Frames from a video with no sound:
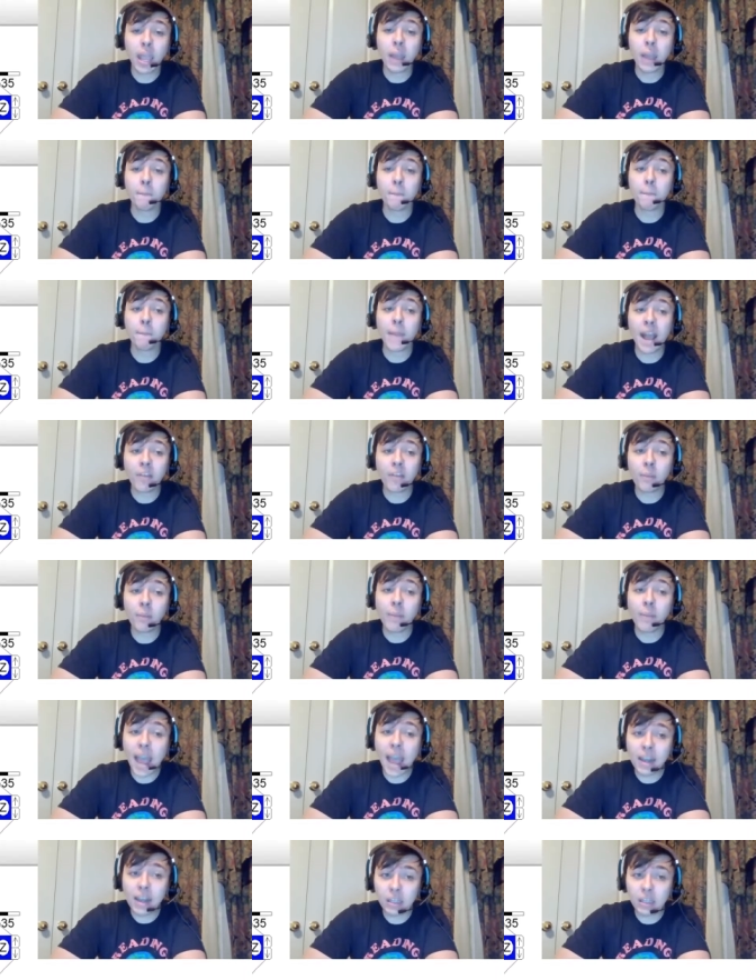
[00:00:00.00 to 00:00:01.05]

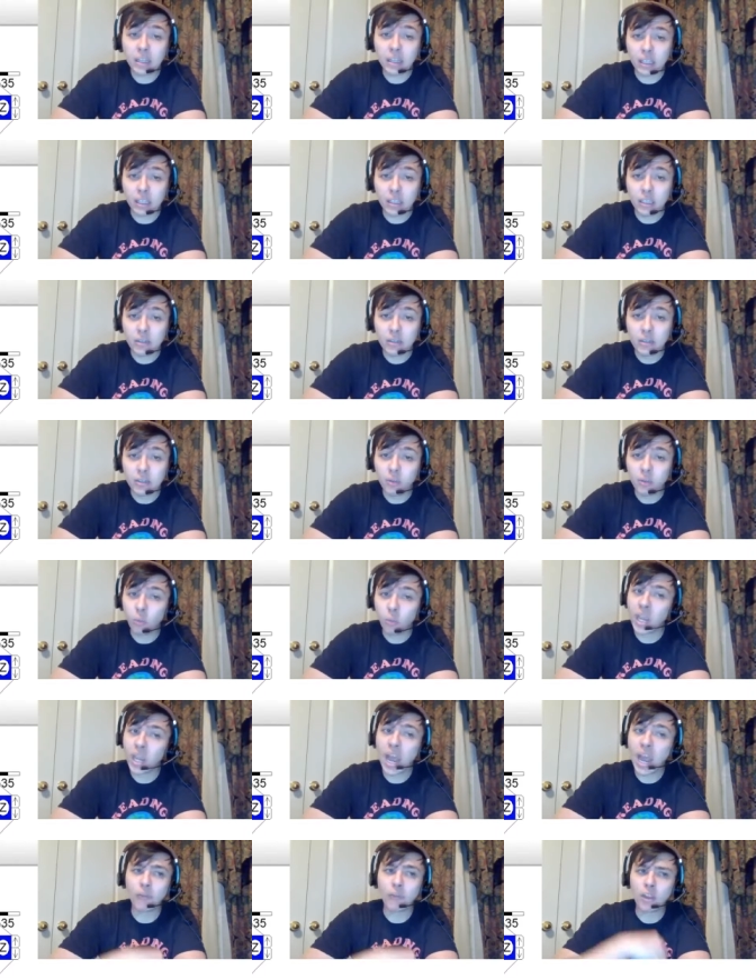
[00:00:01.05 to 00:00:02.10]
Mathematically, we
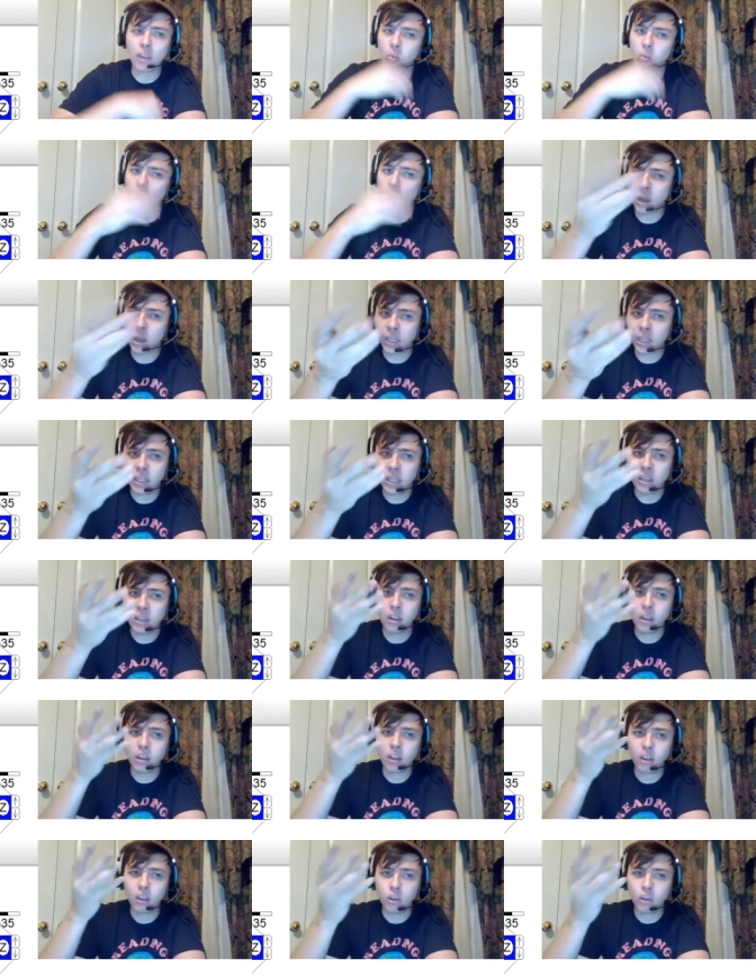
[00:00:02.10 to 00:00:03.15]
have this wonky
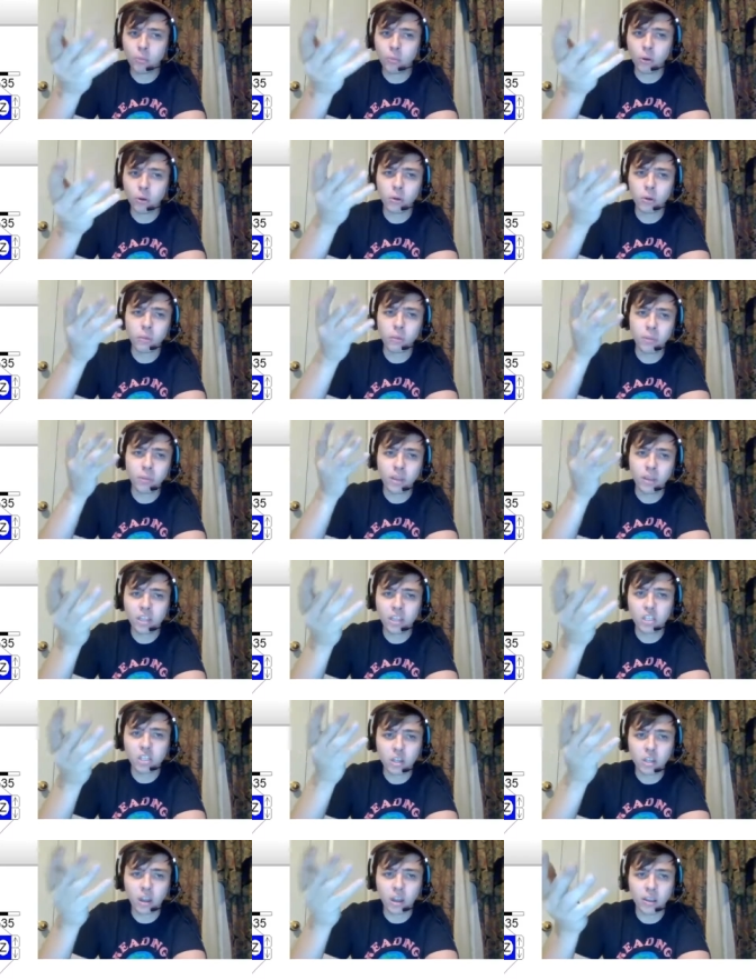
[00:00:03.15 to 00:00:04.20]
superposition
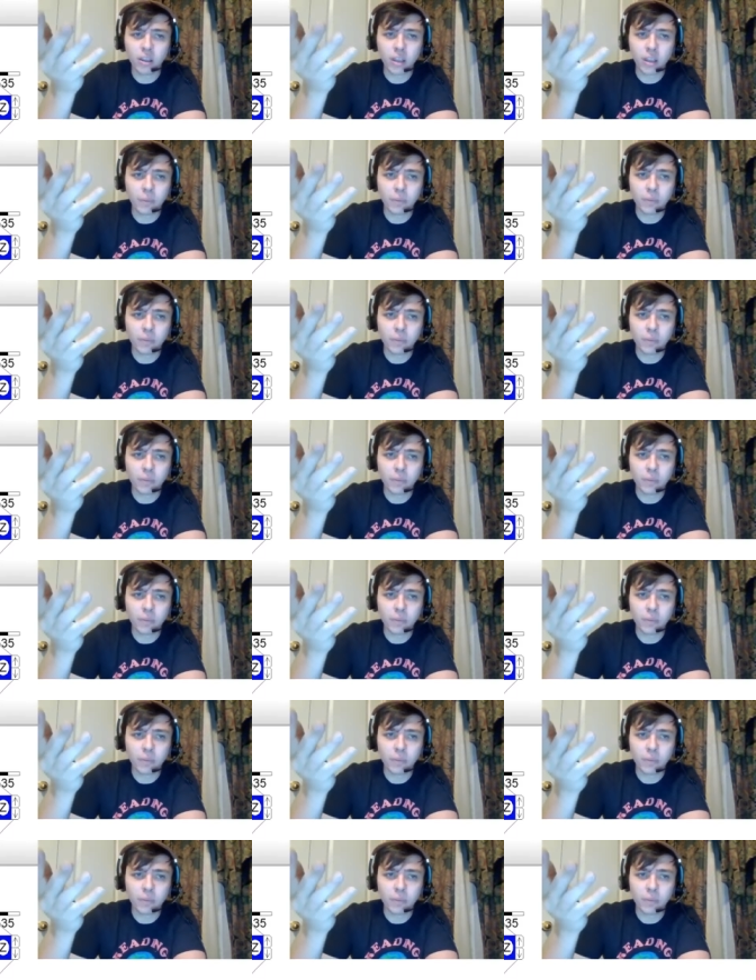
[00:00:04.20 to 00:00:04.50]
concept.